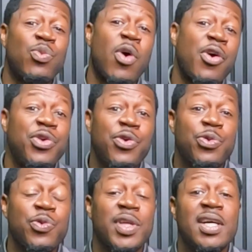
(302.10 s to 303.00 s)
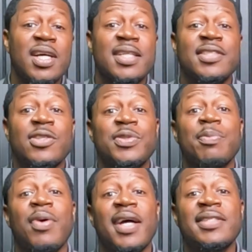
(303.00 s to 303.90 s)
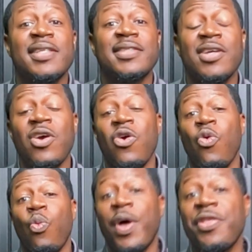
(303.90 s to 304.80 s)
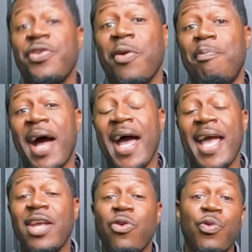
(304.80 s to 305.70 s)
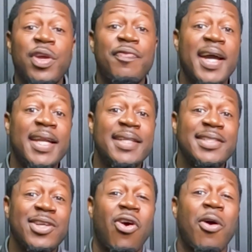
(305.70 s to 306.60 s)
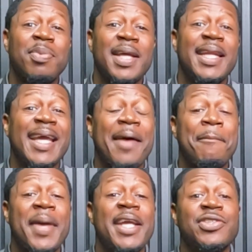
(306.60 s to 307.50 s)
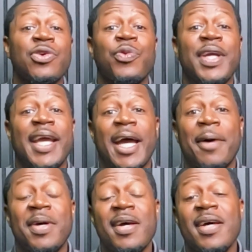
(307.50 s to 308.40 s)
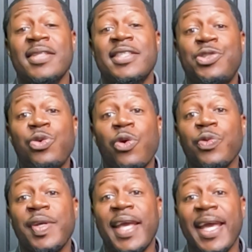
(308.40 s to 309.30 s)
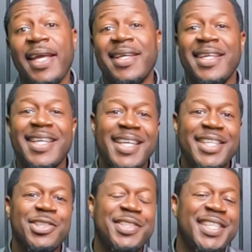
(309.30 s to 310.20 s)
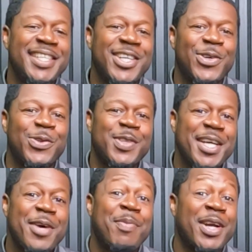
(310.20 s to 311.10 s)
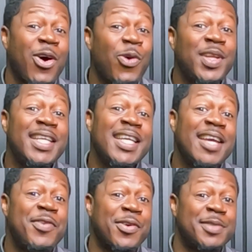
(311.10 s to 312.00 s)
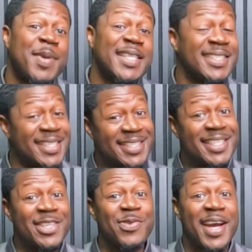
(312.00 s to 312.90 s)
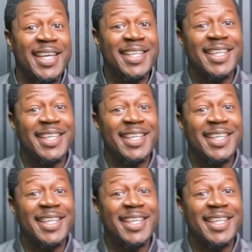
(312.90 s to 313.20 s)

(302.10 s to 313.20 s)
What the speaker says: walk you through the HUD consulting process, whether you're buying, refinancing, or planning a major rehab. The 203k is your cheat code, but only if your inspection is done right.